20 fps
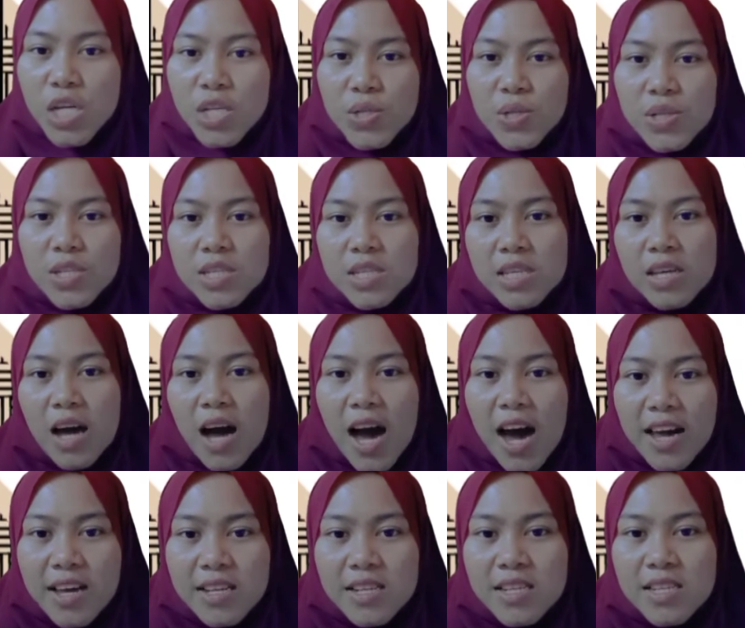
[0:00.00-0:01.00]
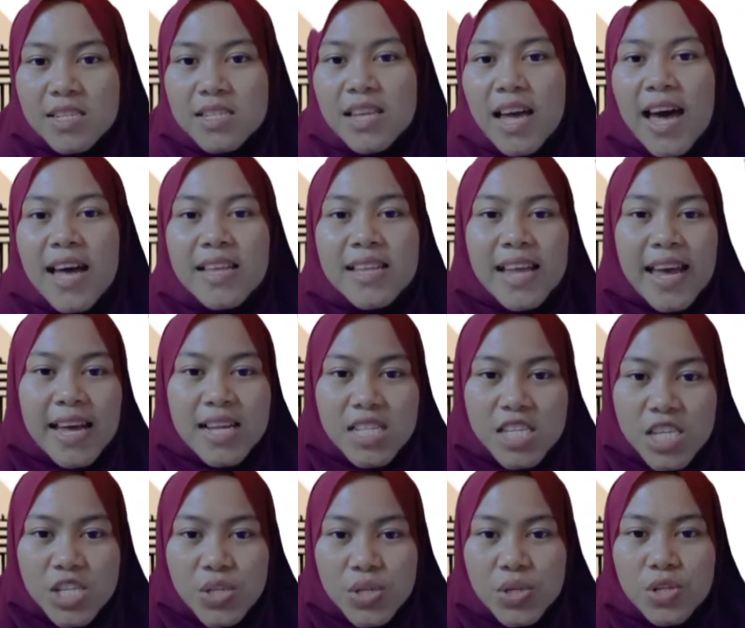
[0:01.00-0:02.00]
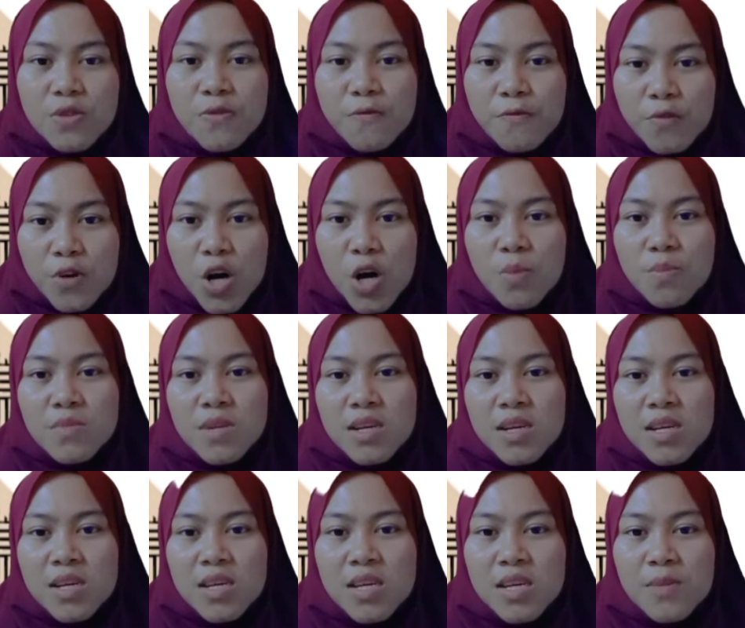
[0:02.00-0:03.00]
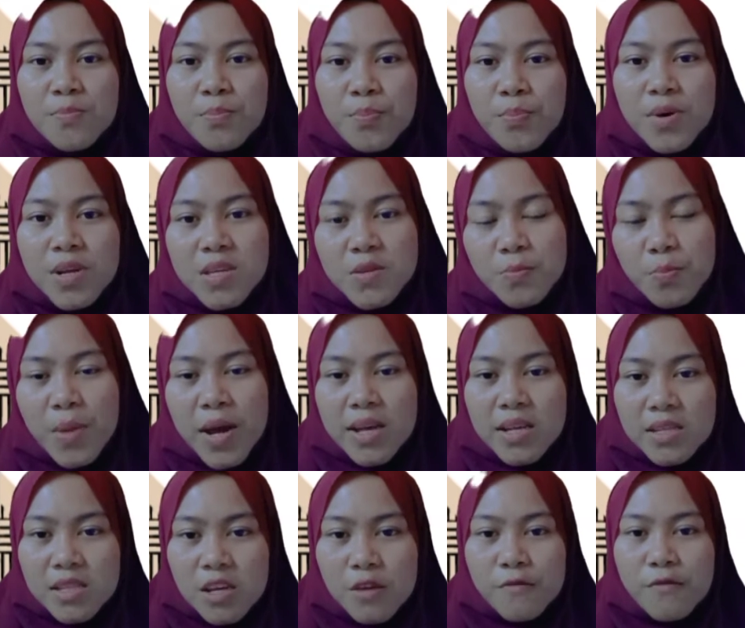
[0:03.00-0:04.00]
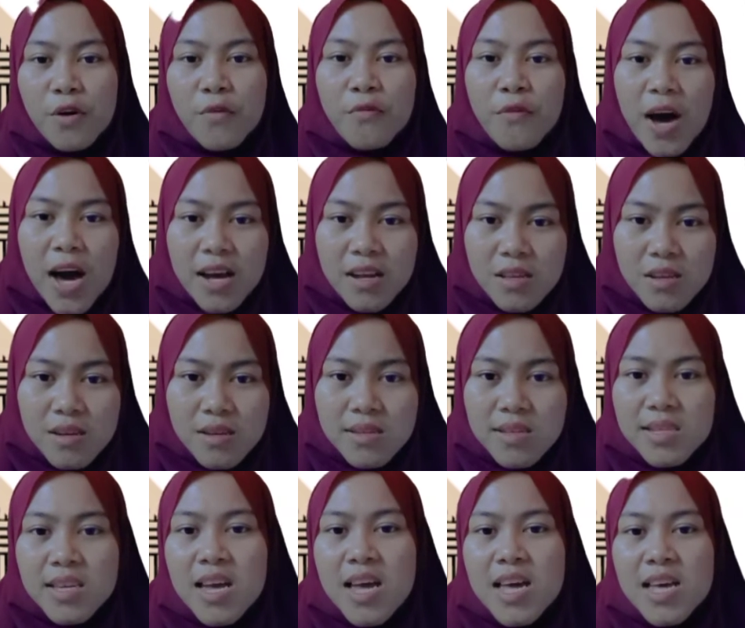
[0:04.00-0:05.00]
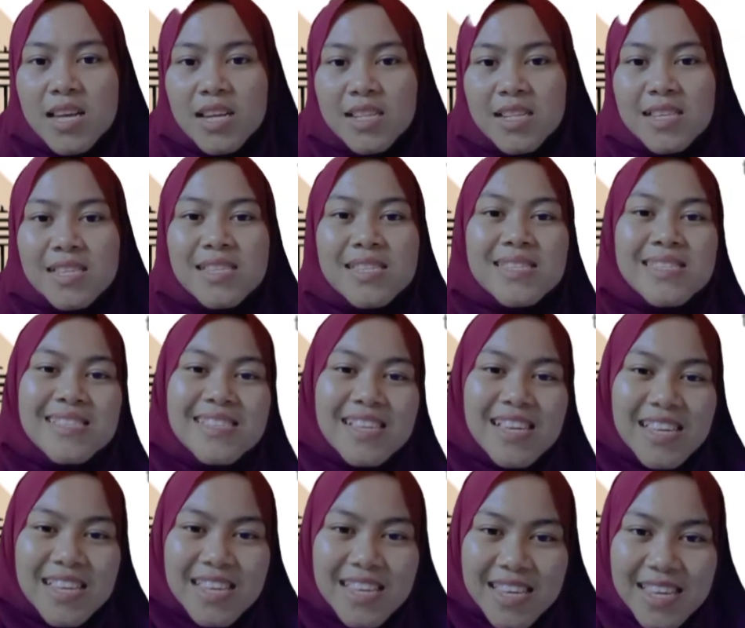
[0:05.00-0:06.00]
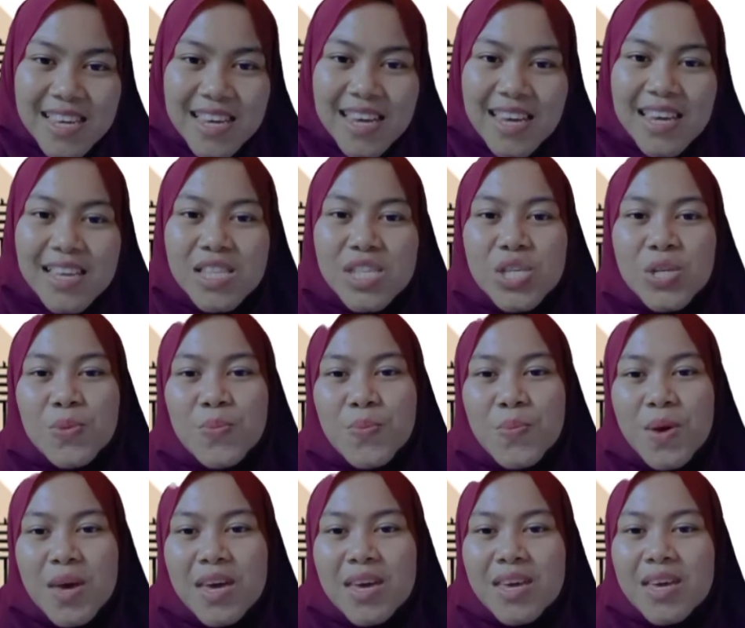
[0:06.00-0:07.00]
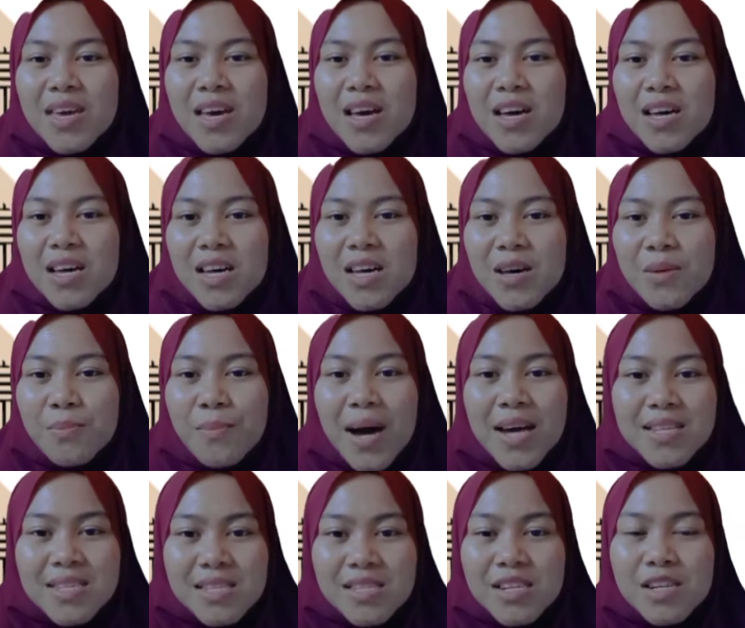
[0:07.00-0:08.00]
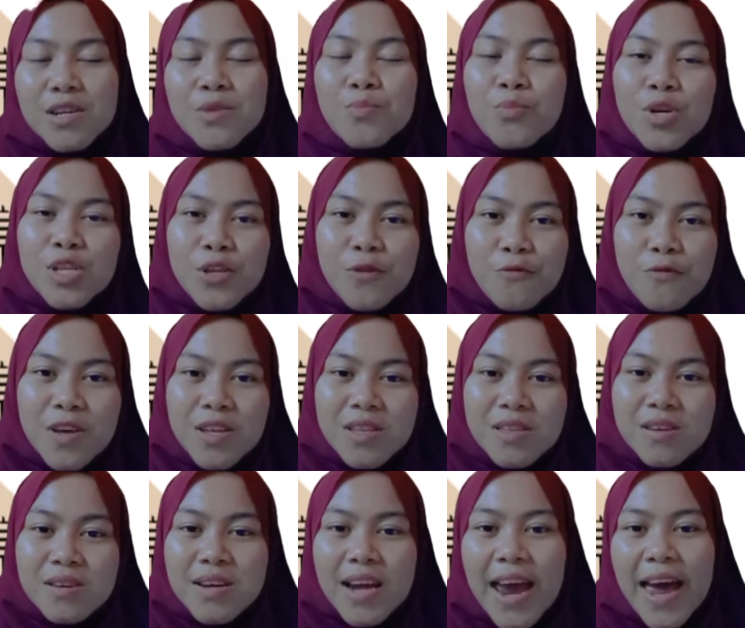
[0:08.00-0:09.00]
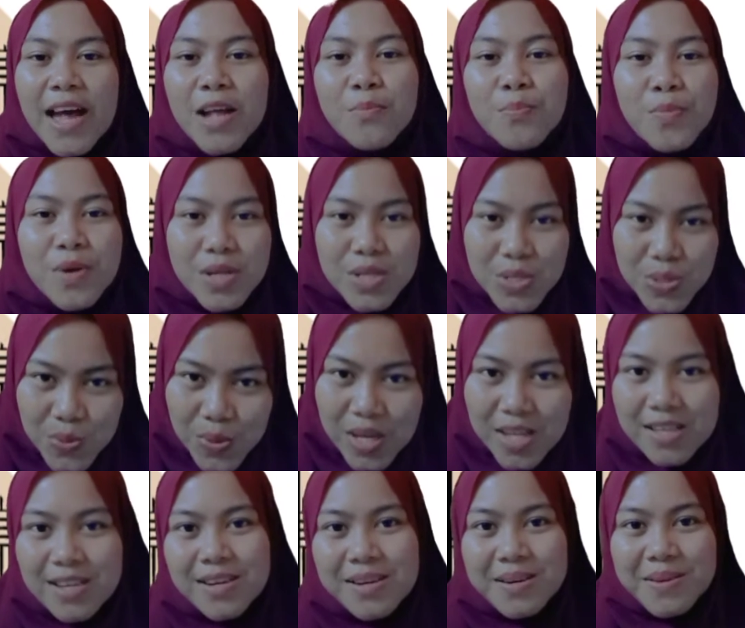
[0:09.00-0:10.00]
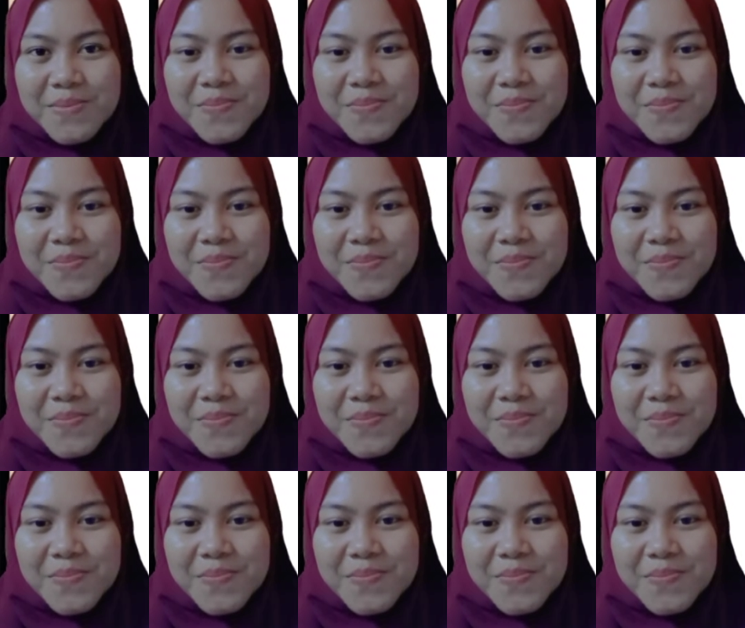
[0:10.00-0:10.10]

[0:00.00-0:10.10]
To see ideas and attitude from the perspective of others. This is the key to being a master motivator and persuader.